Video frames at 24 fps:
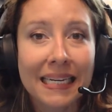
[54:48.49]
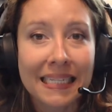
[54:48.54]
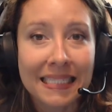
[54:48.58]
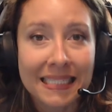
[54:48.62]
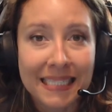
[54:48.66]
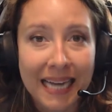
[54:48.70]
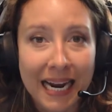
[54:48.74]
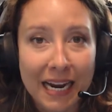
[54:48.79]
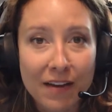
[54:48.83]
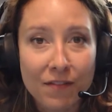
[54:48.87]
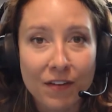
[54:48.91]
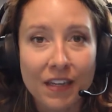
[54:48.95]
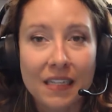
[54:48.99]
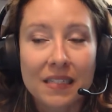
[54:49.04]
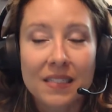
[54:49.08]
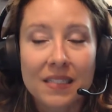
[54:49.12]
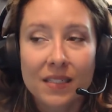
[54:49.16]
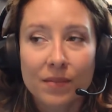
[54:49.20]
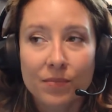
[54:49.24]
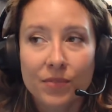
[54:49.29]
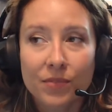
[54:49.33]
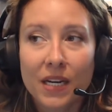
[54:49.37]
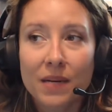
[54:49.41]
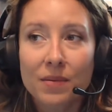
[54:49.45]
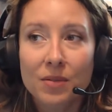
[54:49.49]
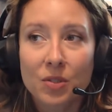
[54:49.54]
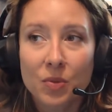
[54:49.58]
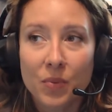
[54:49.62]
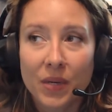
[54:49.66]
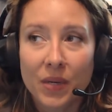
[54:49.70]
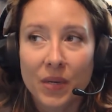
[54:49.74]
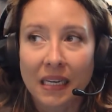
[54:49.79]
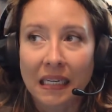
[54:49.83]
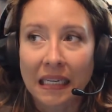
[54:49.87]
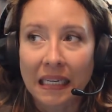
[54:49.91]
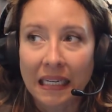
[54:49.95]
dive in. Sometimes
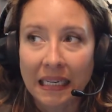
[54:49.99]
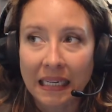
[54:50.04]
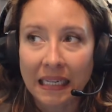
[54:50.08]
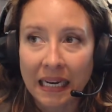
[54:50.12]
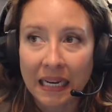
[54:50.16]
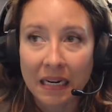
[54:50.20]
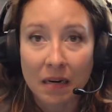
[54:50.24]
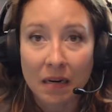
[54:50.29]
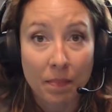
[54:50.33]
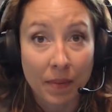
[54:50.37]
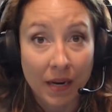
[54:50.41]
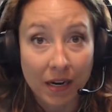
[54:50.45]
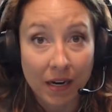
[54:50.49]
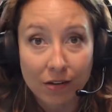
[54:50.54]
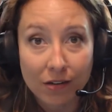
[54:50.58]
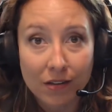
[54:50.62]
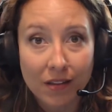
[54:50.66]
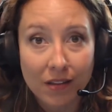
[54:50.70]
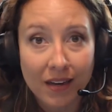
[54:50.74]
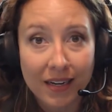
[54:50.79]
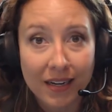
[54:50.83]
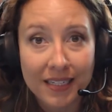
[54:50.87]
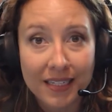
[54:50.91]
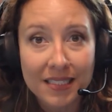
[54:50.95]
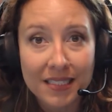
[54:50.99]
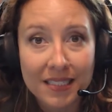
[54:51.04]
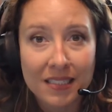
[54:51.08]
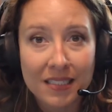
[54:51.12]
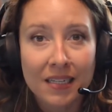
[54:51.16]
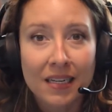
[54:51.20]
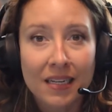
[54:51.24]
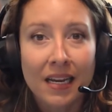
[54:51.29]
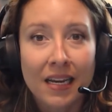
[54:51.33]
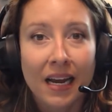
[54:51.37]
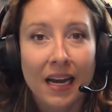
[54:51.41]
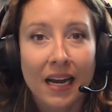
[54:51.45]
we can get kind of paralyzed.
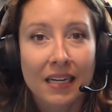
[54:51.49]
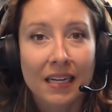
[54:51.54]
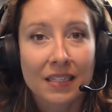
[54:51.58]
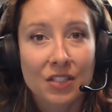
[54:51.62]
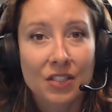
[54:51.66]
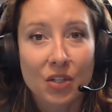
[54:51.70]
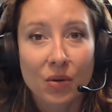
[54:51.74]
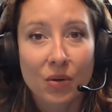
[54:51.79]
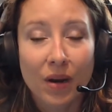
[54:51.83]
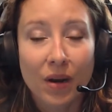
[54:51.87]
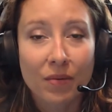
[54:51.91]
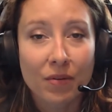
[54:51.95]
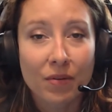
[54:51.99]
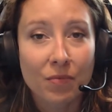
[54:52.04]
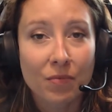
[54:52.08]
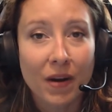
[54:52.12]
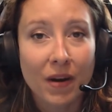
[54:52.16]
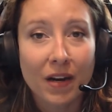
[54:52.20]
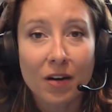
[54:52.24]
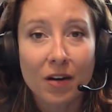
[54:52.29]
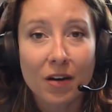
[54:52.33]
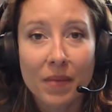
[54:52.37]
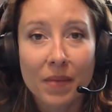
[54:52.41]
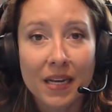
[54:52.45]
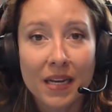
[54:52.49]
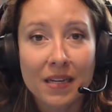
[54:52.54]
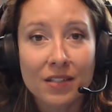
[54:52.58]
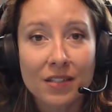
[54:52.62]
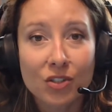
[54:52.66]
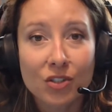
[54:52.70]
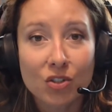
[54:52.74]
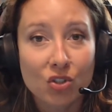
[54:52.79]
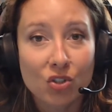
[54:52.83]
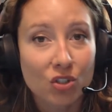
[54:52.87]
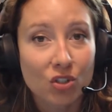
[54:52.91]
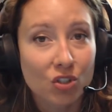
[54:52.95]
And so I would
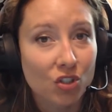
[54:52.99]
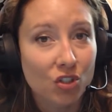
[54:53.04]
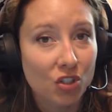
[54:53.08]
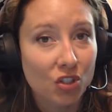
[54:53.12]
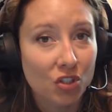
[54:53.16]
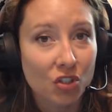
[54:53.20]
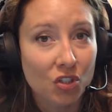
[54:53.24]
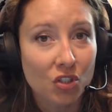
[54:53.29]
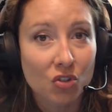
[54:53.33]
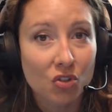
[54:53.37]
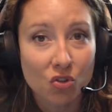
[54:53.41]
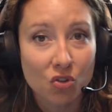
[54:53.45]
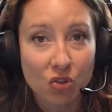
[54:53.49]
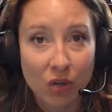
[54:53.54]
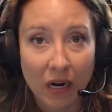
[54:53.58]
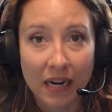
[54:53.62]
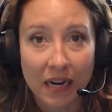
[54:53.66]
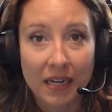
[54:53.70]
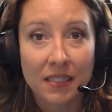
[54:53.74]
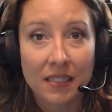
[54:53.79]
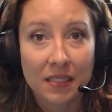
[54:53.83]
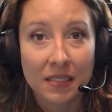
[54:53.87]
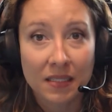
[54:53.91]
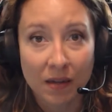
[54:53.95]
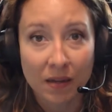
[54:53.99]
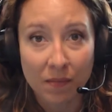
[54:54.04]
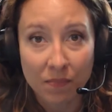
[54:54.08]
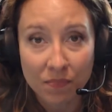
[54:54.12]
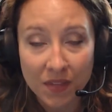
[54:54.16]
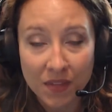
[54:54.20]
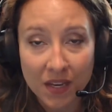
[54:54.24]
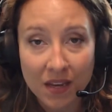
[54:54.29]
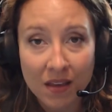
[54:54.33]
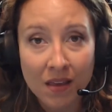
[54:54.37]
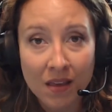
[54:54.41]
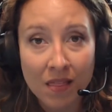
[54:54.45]
recommend to just try
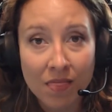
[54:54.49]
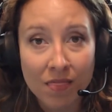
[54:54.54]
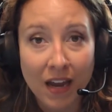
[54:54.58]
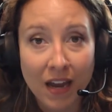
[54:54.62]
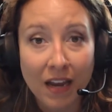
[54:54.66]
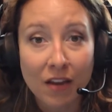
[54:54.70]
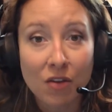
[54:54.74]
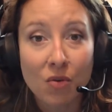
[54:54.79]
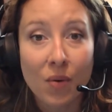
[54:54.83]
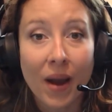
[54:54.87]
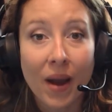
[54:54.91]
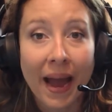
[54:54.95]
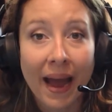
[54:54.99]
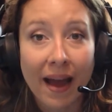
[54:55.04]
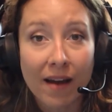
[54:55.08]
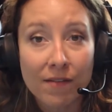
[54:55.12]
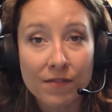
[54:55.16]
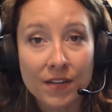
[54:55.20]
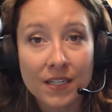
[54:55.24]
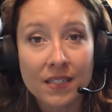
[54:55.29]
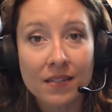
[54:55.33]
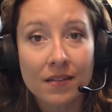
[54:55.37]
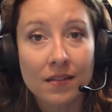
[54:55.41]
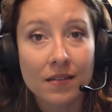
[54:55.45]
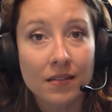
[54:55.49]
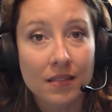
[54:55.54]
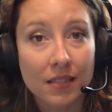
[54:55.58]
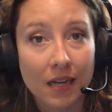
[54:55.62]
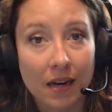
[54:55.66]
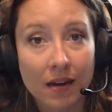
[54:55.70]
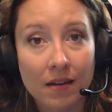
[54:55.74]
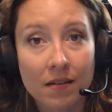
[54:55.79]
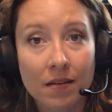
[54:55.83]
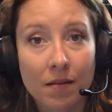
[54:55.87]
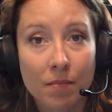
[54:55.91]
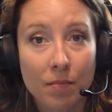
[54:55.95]
something that you haven't
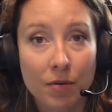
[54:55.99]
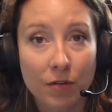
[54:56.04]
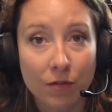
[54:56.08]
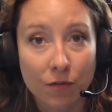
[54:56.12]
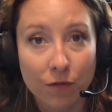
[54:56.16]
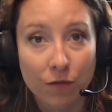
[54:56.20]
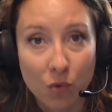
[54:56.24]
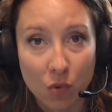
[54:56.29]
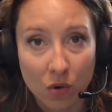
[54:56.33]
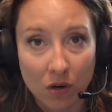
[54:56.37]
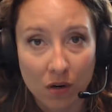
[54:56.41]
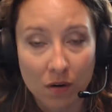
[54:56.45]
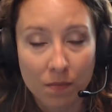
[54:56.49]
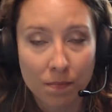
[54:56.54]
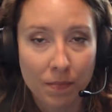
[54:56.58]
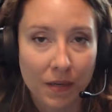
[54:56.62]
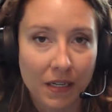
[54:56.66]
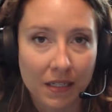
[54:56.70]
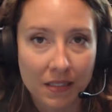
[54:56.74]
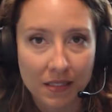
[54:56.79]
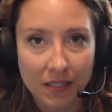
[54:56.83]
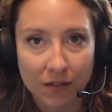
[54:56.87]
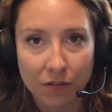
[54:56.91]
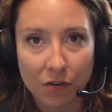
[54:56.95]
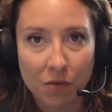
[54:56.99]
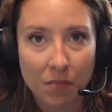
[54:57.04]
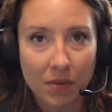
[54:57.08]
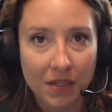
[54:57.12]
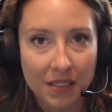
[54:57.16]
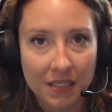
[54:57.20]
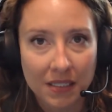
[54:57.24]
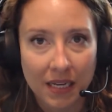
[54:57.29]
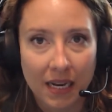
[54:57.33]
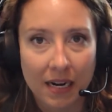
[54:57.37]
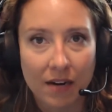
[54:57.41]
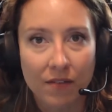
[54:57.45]
done before, because
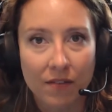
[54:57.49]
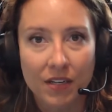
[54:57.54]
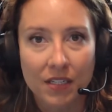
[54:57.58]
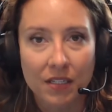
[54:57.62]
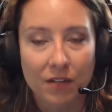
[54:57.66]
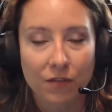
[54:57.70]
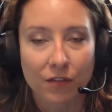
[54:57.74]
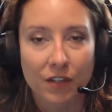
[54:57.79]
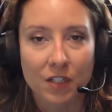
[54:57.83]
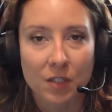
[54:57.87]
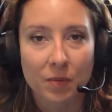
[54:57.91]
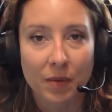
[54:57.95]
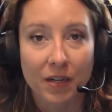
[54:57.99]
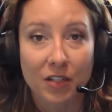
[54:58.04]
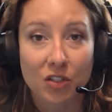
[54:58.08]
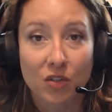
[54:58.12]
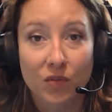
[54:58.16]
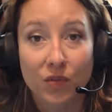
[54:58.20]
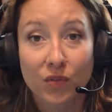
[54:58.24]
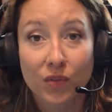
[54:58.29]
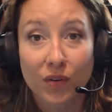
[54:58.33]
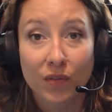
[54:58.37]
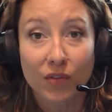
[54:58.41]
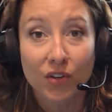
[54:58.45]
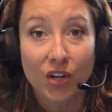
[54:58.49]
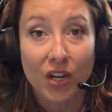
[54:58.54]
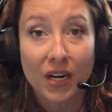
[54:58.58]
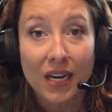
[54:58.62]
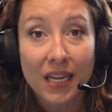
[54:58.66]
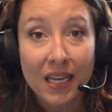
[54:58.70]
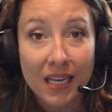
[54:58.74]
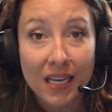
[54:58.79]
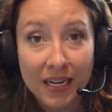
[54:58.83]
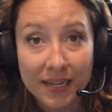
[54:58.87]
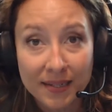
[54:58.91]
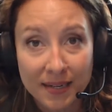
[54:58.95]
everybody's kind of at different spots. So if you've never done
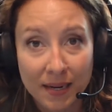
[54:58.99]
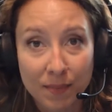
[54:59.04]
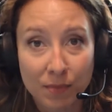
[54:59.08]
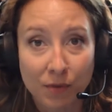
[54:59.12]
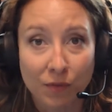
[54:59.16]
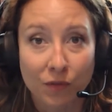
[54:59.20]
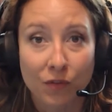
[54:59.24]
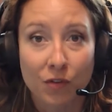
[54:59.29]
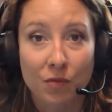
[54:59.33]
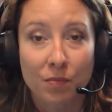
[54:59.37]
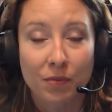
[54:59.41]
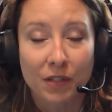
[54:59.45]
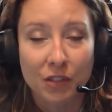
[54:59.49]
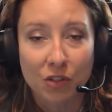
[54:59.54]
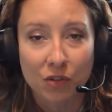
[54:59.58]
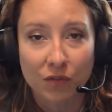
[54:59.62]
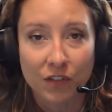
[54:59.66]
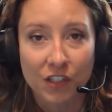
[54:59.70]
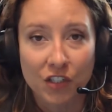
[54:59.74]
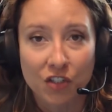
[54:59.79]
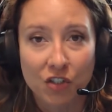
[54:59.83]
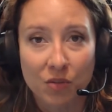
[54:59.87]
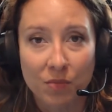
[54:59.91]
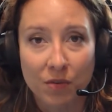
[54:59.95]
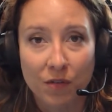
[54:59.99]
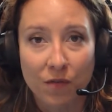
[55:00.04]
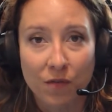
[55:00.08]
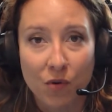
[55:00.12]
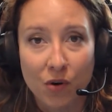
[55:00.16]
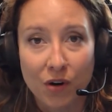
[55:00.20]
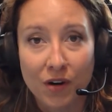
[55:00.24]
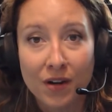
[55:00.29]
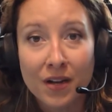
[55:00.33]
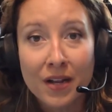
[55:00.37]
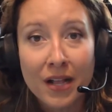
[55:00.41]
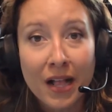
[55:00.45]
any type of food preservation
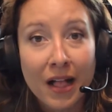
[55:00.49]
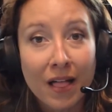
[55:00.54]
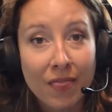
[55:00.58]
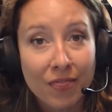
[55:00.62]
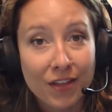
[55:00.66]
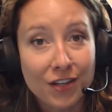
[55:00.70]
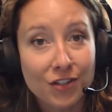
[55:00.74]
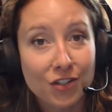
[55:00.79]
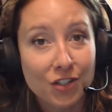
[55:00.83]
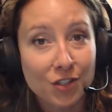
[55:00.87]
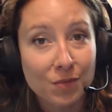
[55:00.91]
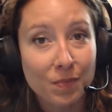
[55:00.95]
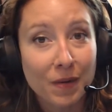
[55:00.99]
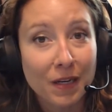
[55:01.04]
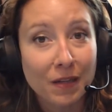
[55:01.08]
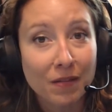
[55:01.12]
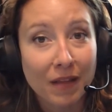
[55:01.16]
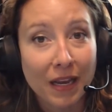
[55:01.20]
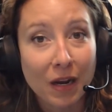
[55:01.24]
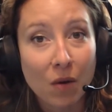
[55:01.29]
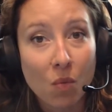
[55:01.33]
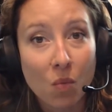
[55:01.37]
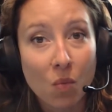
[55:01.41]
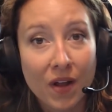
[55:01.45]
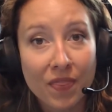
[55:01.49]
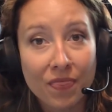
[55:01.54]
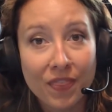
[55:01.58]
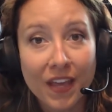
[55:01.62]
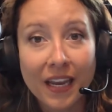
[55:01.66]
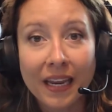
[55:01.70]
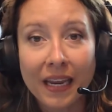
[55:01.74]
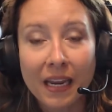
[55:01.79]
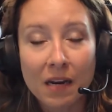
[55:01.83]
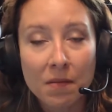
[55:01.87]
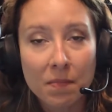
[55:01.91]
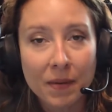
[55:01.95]
before, then just pick like one
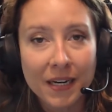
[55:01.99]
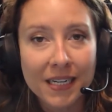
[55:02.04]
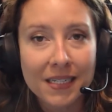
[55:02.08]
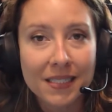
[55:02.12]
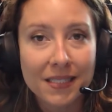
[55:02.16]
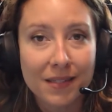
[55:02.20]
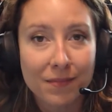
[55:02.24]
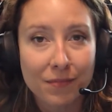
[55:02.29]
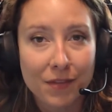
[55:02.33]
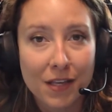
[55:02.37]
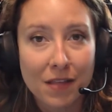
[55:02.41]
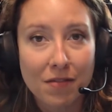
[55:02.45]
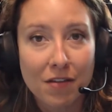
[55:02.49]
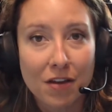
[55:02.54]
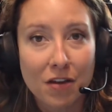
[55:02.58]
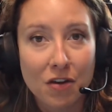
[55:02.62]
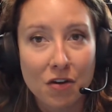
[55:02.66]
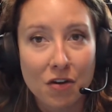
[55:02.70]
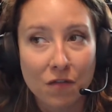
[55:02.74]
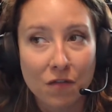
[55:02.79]
thing and pick something that your